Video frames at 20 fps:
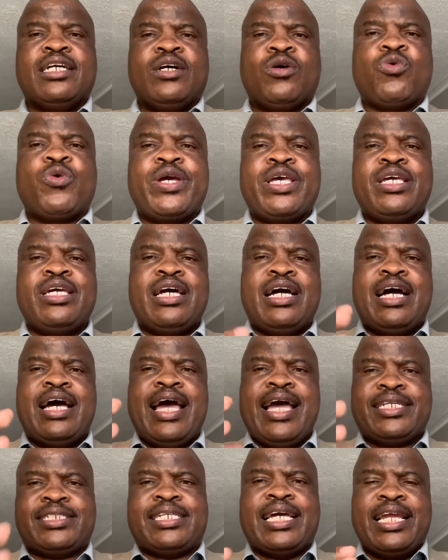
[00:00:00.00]
we
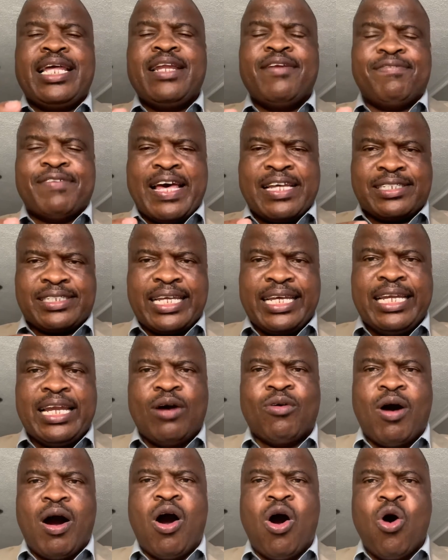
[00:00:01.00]
actually invest in
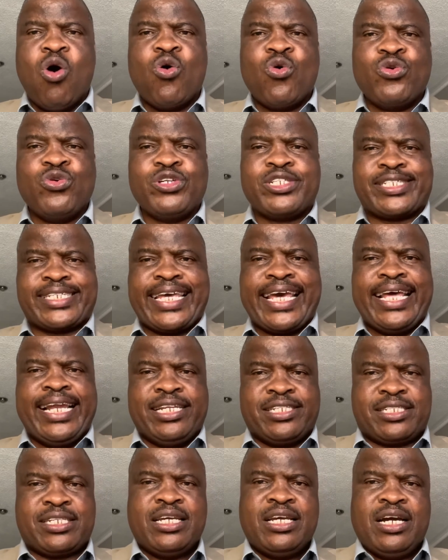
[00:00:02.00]
our own
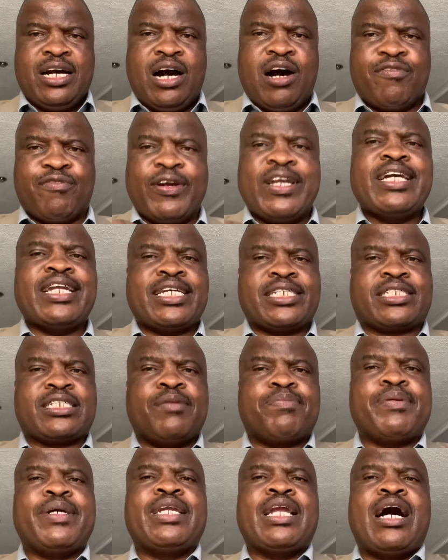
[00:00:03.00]
skills of
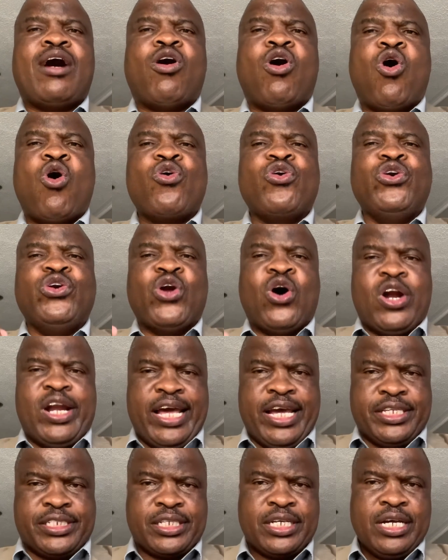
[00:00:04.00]
leadership, in our own
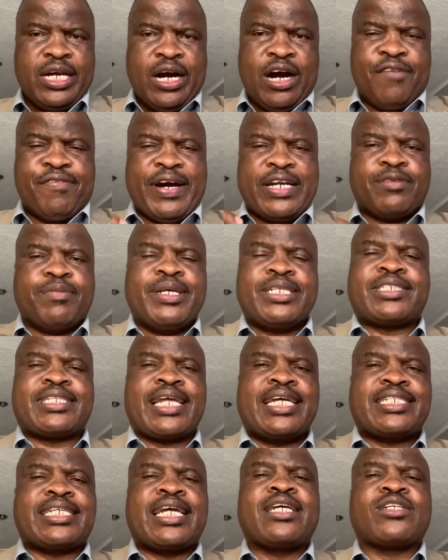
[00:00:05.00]
knowledge of
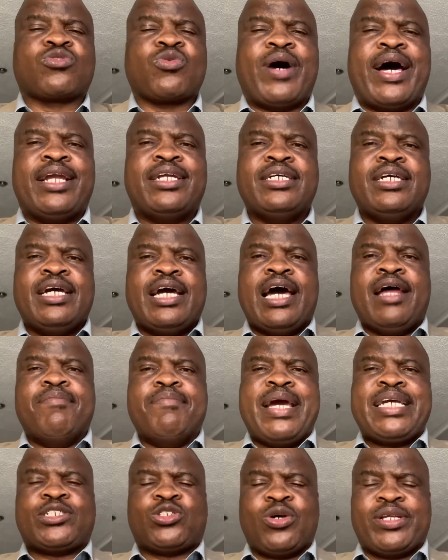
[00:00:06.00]
administration as well, and
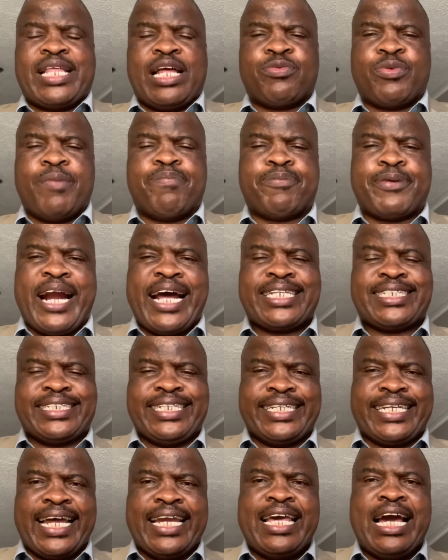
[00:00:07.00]
make sure that we
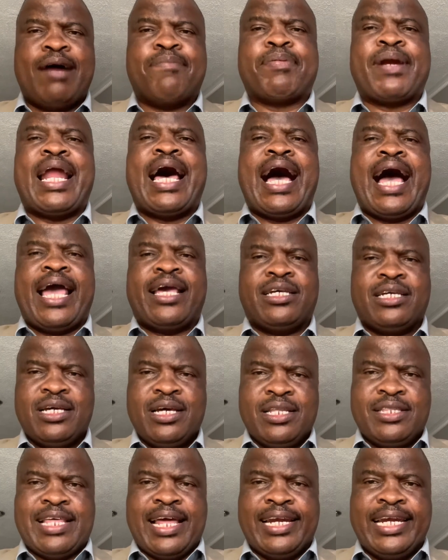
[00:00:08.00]
practically apply
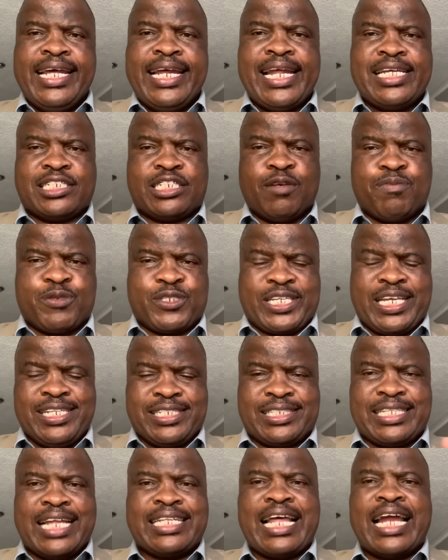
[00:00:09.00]
the leadership skills
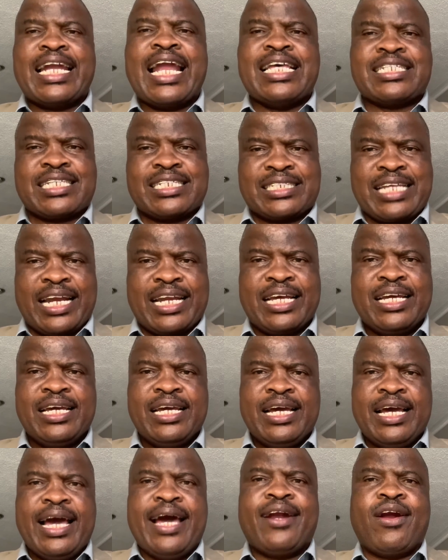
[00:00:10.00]
that are necessary,
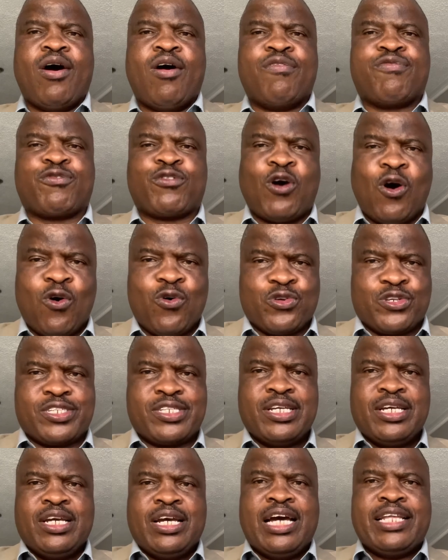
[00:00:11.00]
and of course,
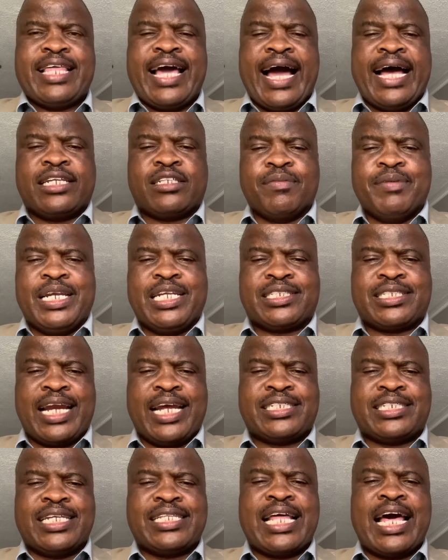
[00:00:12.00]
the
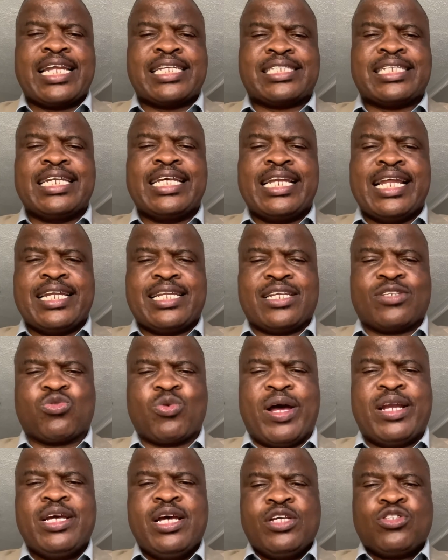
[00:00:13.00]
administration that is needed as
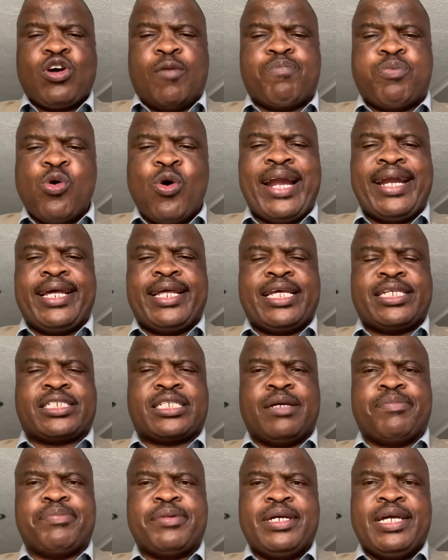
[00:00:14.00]
well. So poor
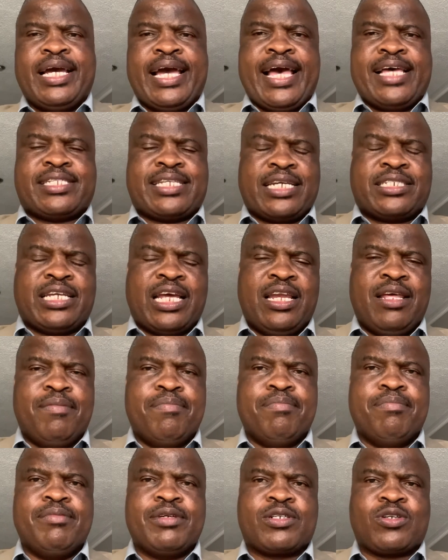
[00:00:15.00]
leadership has
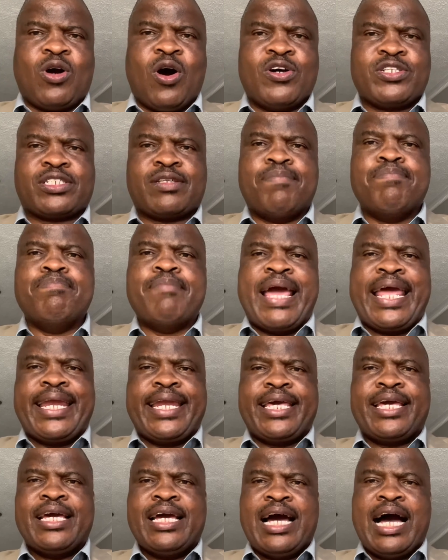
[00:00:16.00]
actually caused
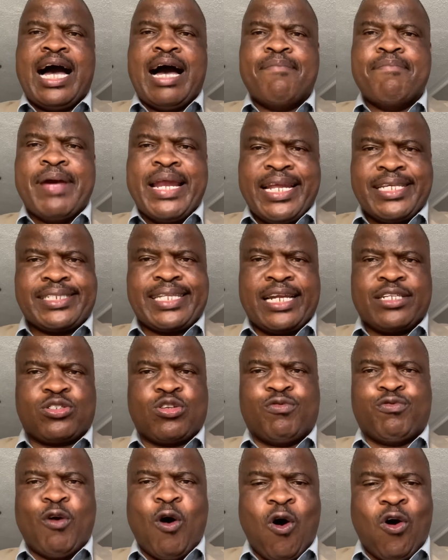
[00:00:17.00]
many ministries to
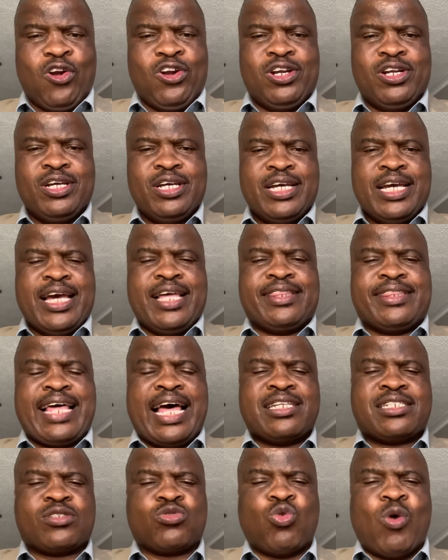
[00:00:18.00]
fall, and
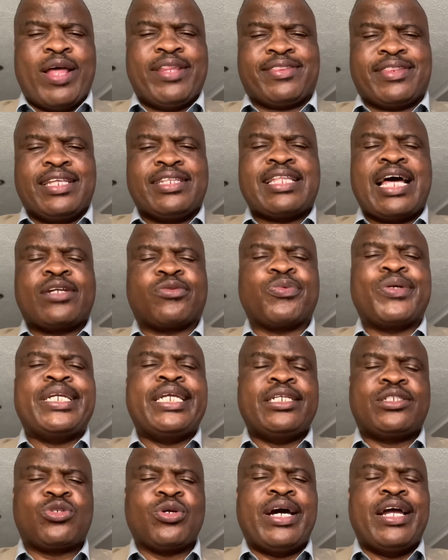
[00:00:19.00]
that's one thing that we
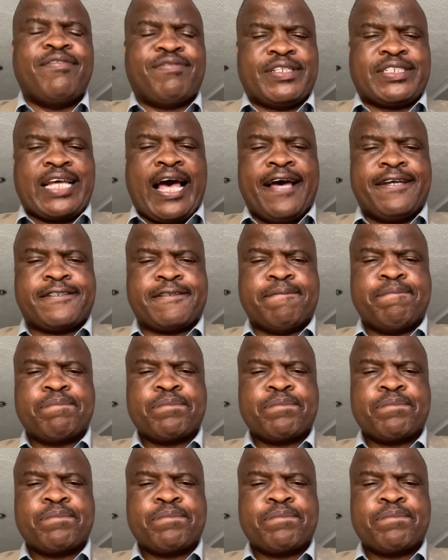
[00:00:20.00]
need to emphasize.